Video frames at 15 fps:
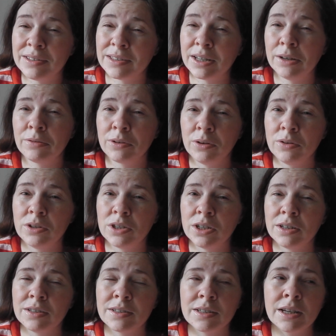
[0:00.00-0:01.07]

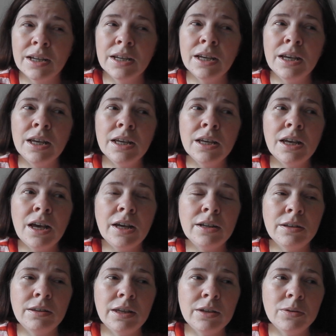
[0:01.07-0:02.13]
self-conscious, and I
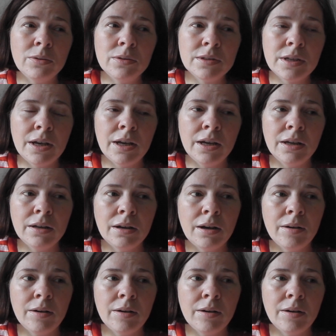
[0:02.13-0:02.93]
think also